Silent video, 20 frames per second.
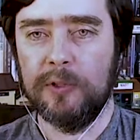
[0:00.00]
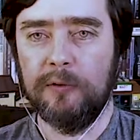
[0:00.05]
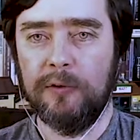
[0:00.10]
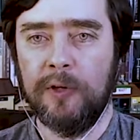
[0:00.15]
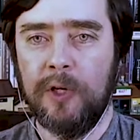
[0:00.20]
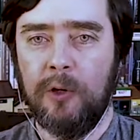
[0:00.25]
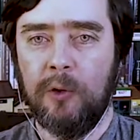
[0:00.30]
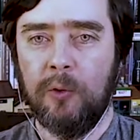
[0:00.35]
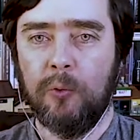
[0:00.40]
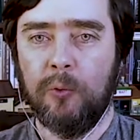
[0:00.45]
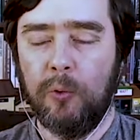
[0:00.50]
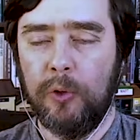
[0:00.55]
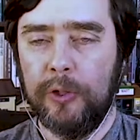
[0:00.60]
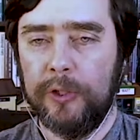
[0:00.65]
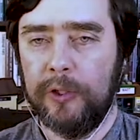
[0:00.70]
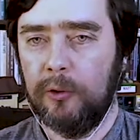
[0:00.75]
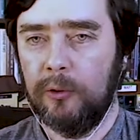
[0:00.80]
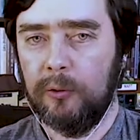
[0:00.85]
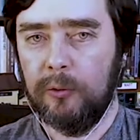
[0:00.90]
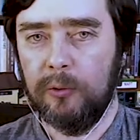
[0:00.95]
of
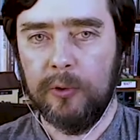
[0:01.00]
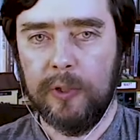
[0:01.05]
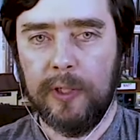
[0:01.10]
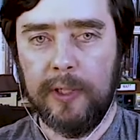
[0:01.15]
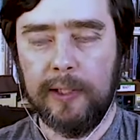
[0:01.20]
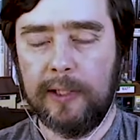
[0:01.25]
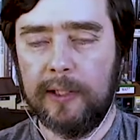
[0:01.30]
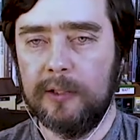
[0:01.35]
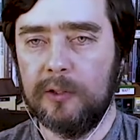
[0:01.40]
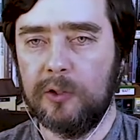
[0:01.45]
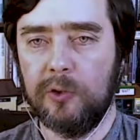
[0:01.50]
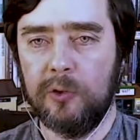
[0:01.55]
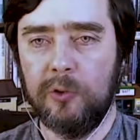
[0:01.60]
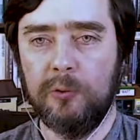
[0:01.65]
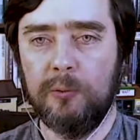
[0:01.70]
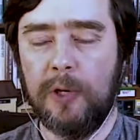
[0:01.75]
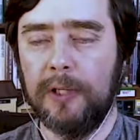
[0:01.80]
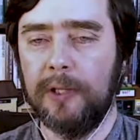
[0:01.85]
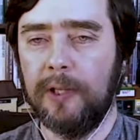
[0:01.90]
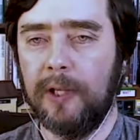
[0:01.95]
what you uh,
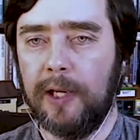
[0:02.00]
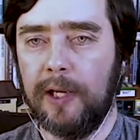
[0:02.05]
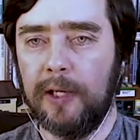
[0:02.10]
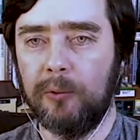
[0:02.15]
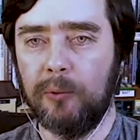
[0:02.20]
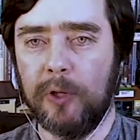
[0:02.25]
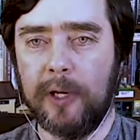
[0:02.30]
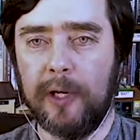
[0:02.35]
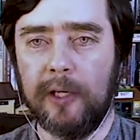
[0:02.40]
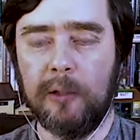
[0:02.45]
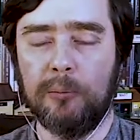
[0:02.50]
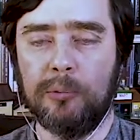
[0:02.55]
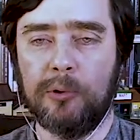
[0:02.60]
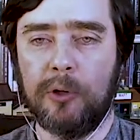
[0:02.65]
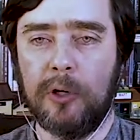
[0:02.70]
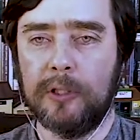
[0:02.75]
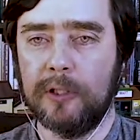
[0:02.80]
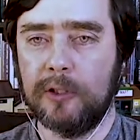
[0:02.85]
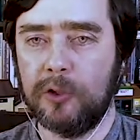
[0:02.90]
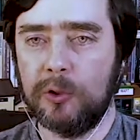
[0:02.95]
consume online, what kind of
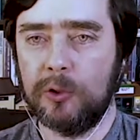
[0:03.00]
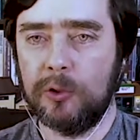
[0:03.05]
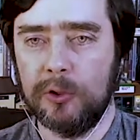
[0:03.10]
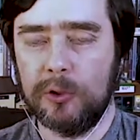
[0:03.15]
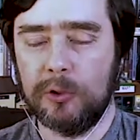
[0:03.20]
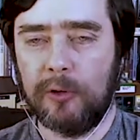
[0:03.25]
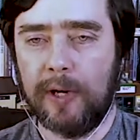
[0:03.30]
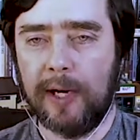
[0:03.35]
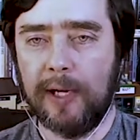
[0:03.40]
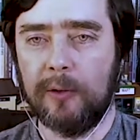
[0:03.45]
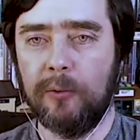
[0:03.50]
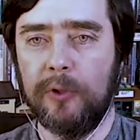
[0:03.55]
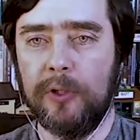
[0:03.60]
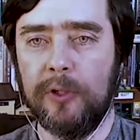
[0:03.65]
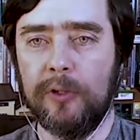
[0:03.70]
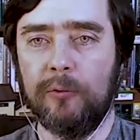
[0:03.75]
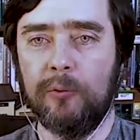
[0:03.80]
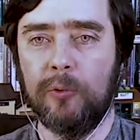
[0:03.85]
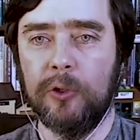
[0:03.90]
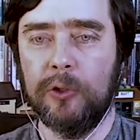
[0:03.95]
products you interact
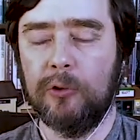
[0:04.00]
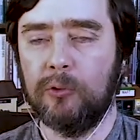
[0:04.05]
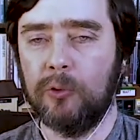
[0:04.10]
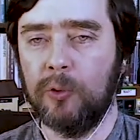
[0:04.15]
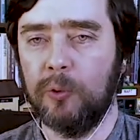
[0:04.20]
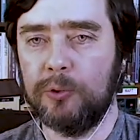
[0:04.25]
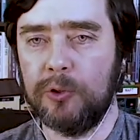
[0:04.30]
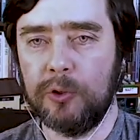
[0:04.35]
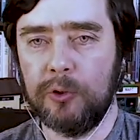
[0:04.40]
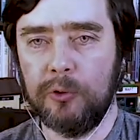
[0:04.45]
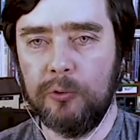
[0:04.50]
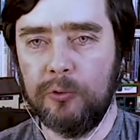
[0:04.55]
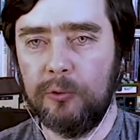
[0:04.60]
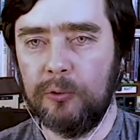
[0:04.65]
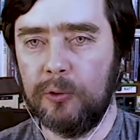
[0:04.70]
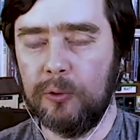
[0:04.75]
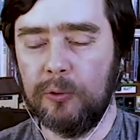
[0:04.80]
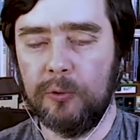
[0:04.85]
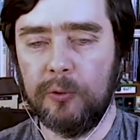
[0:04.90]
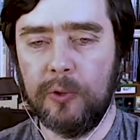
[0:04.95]
with, what groups you
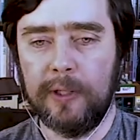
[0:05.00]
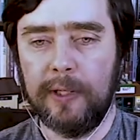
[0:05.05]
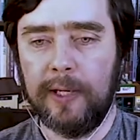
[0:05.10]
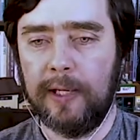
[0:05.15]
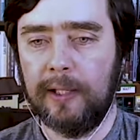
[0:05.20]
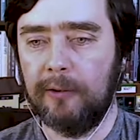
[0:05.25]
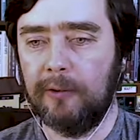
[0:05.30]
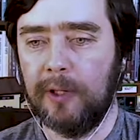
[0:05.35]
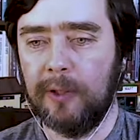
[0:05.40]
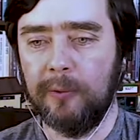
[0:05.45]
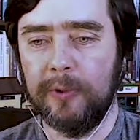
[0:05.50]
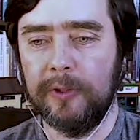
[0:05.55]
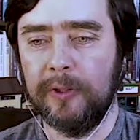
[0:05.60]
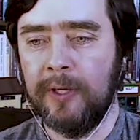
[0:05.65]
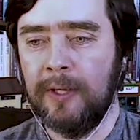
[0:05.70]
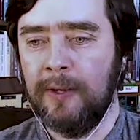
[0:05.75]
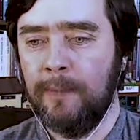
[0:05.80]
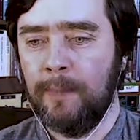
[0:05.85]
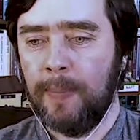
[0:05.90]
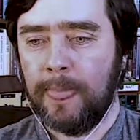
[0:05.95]
you uh, hang around with.
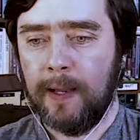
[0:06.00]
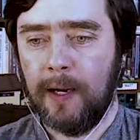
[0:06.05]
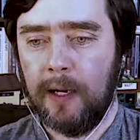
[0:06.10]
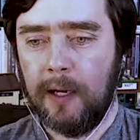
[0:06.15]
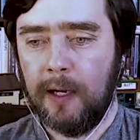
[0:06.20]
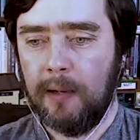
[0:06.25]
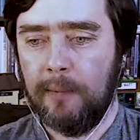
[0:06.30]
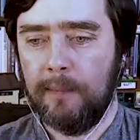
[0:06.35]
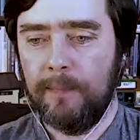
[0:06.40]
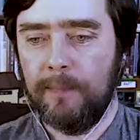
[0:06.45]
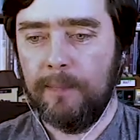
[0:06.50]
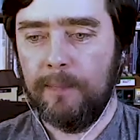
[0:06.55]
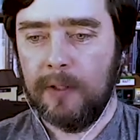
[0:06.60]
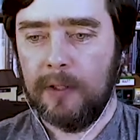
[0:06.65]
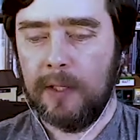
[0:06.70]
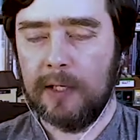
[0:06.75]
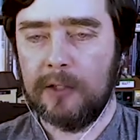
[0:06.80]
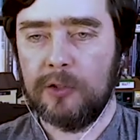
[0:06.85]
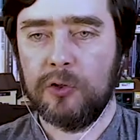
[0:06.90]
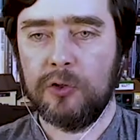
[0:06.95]
Um,
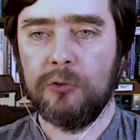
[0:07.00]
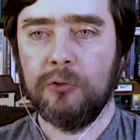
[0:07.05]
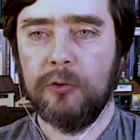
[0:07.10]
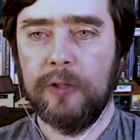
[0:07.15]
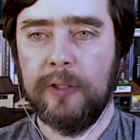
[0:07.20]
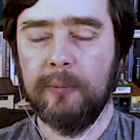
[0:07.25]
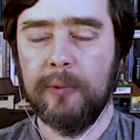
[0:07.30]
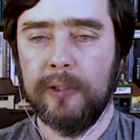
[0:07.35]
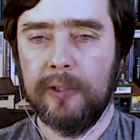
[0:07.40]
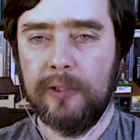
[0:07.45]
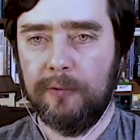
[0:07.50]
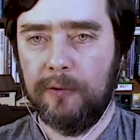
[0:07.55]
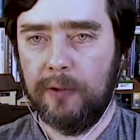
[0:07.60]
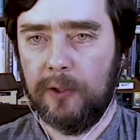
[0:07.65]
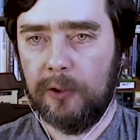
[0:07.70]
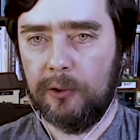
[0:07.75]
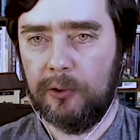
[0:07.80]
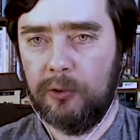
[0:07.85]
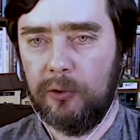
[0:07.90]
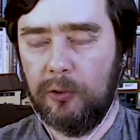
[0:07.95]
extremely
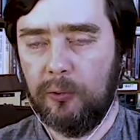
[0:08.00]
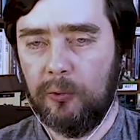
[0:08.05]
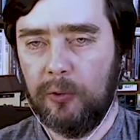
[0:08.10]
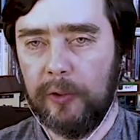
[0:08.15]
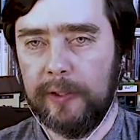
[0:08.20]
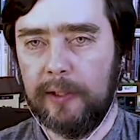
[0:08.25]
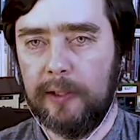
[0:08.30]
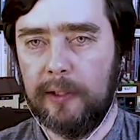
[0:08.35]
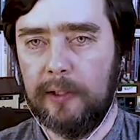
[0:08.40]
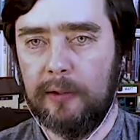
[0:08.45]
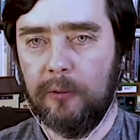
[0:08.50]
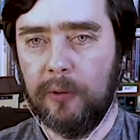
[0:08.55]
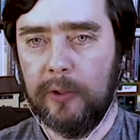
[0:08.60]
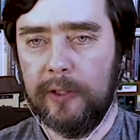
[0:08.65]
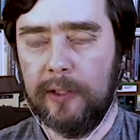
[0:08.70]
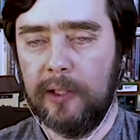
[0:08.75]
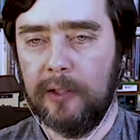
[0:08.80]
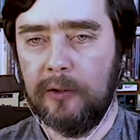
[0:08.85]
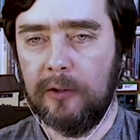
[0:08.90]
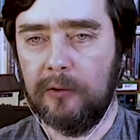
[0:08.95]
difficult to know what the what
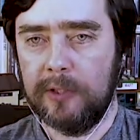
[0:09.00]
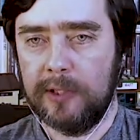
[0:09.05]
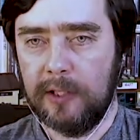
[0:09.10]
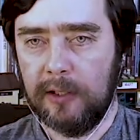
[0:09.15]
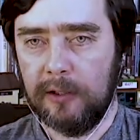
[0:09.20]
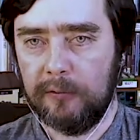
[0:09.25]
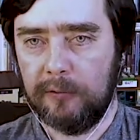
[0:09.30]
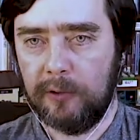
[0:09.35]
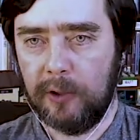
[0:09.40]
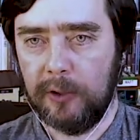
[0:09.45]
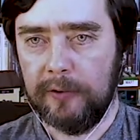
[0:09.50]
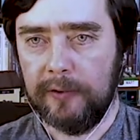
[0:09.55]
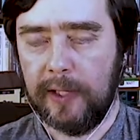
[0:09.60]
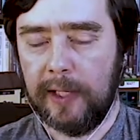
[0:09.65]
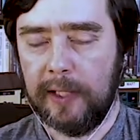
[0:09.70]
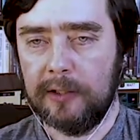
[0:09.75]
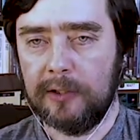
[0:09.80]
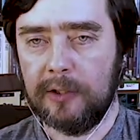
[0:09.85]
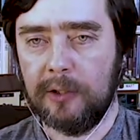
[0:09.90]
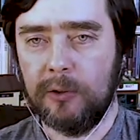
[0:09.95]
the end result of all of
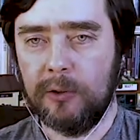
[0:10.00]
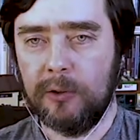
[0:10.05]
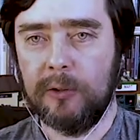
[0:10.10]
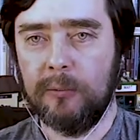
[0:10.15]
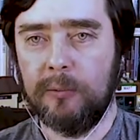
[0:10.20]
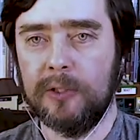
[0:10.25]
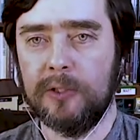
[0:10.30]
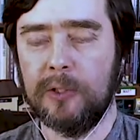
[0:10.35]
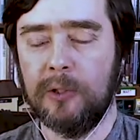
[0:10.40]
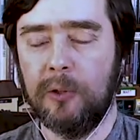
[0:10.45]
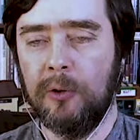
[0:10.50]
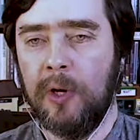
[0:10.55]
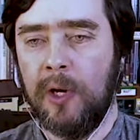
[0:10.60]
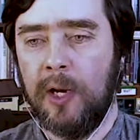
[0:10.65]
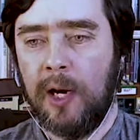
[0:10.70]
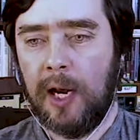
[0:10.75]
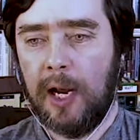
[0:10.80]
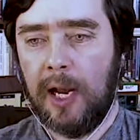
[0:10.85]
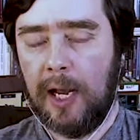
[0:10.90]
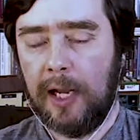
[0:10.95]
that is going to be. So
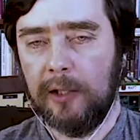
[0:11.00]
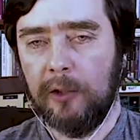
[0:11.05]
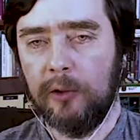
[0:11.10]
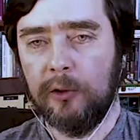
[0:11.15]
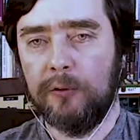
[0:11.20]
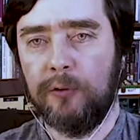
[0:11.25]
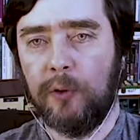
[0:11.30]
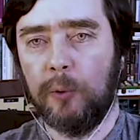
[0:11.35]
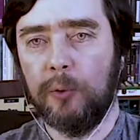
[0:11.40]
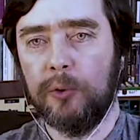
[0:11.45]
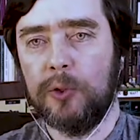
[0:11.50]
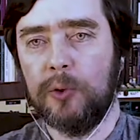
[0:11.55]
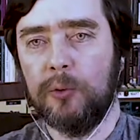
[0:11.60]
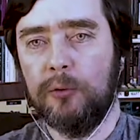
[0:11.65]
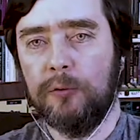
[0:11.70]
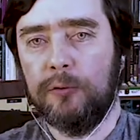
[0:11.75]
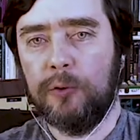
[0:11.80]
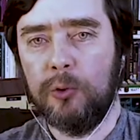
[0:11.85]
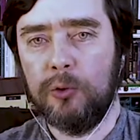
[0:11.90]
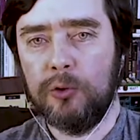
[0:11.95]
I look forward to
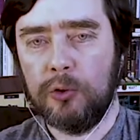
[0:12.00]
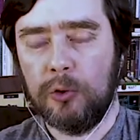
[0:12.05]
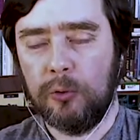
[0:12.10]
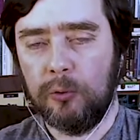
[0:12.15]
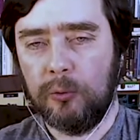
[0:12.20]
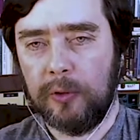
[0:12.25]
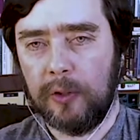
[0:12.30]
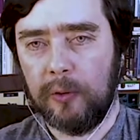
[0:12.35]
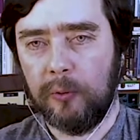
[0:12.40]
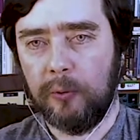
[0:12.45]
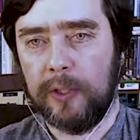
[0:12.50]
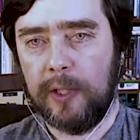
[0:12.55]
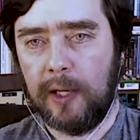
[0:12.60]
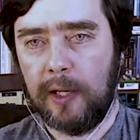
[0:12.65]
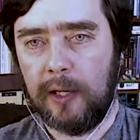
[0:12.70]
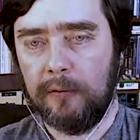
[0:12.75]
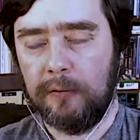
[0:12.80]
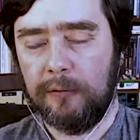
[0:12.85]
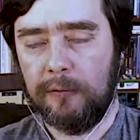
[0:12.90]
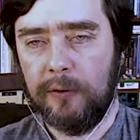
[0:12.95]
a future where we
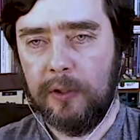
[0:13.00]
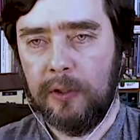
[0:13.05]
have